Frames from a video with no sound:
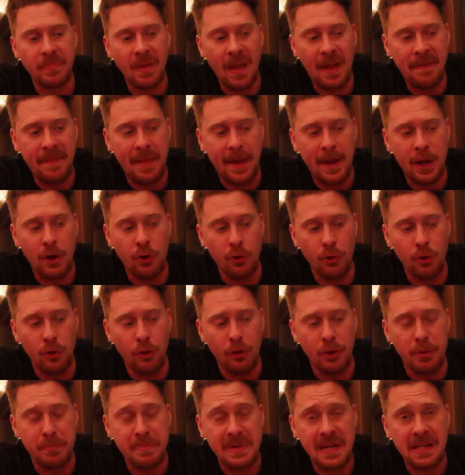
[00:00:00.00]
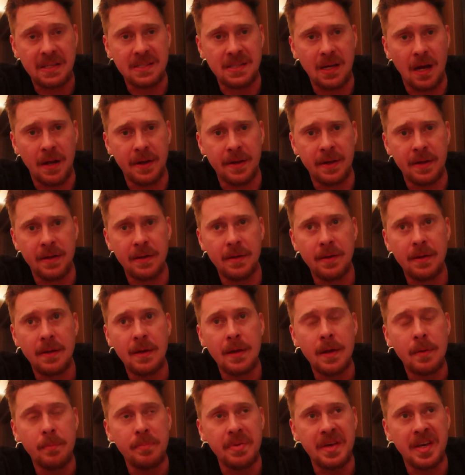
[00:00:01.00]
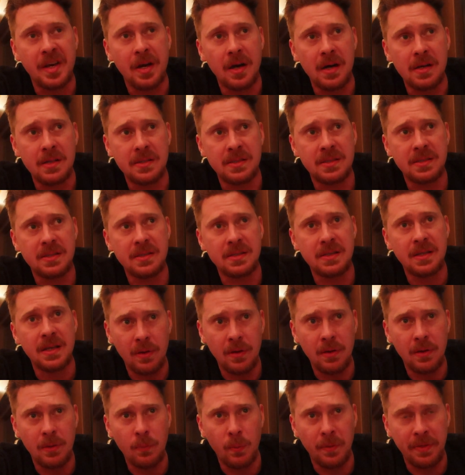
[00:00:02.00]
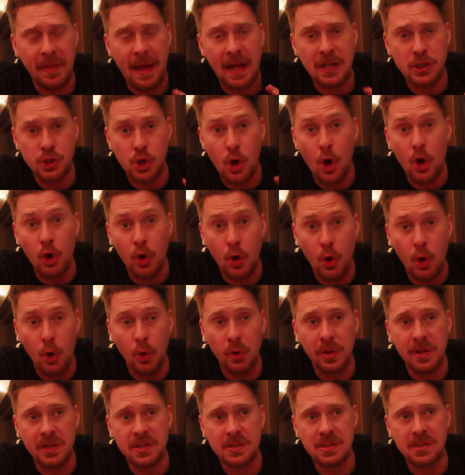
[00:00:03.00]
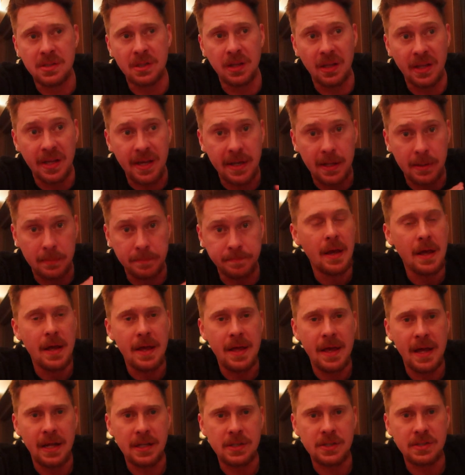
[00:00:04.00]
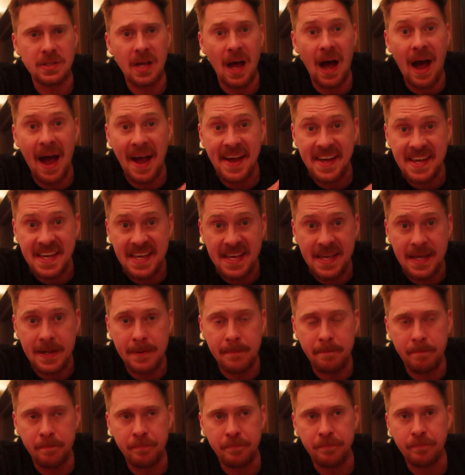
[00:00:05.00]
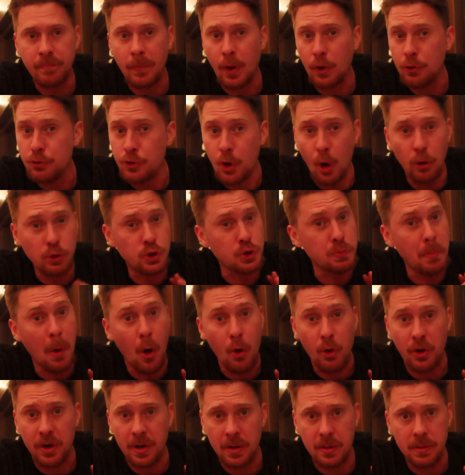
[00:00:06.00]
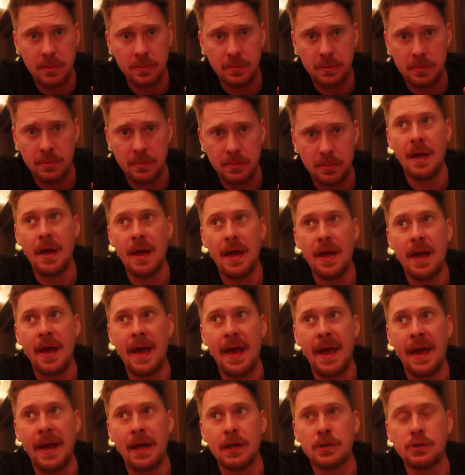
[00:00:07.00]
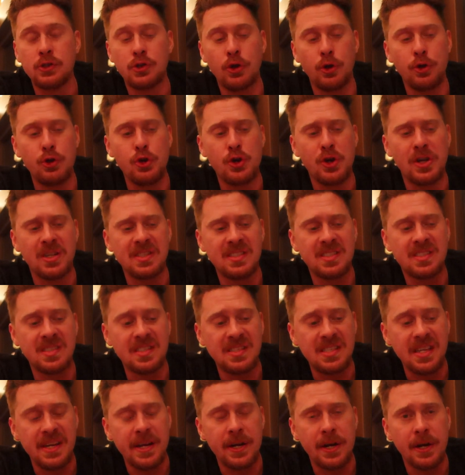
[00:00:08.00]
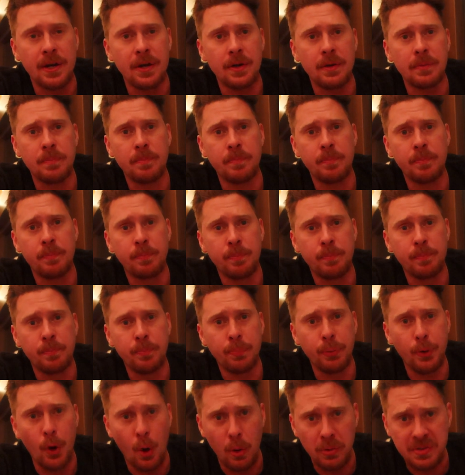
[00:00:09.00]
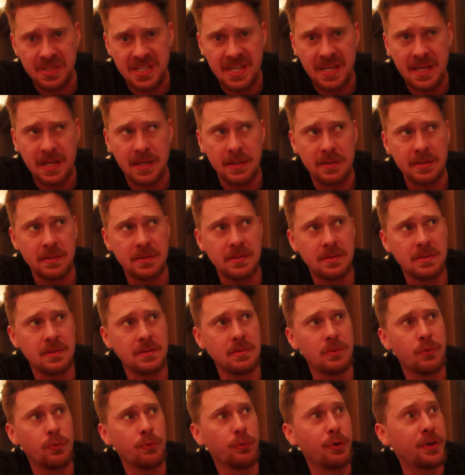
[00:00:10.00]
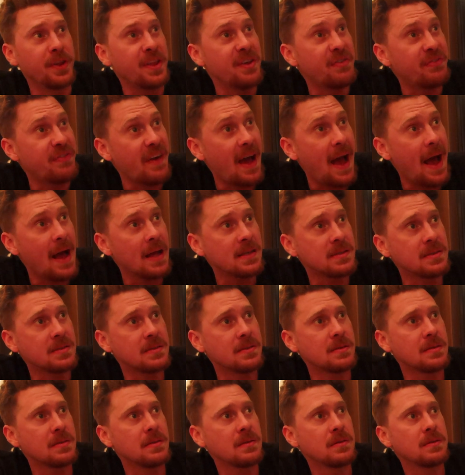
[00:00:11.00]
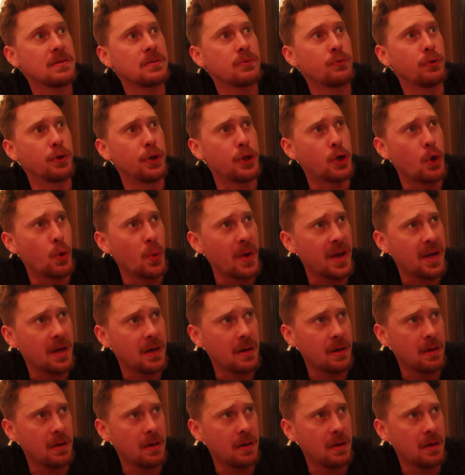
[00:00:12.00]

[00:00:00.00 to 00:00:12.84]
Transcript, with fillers: and they grill the meats on it because when that charcoal is lit it's high heat no smoke and so you can sear proteins really fast really quick